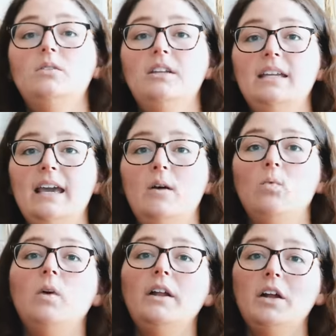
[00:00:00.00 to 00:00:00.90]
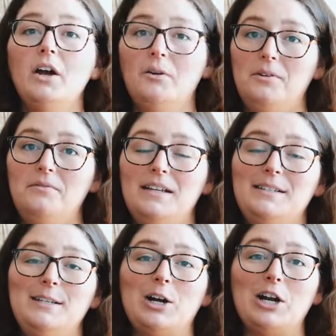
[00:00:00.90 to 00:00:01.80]
could get one cone of
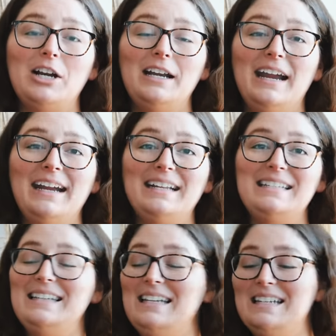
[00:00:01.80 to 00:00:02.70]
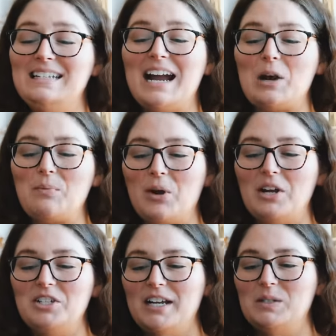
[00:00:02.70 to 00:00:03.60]
this yarn and knit an entire
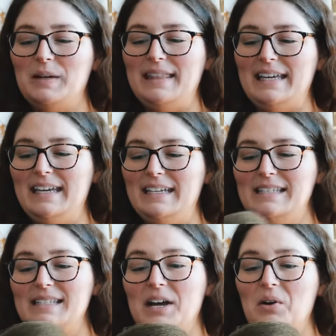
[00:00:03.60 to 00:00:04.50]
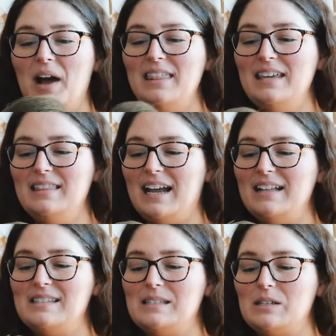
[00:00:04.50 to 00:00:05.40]
project with it. So I think
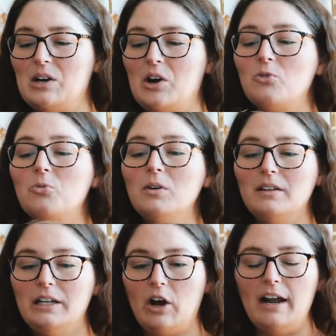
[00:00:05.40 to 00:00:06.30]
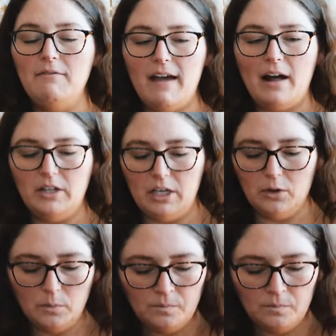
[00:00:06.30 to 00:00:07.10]
that's a really great value.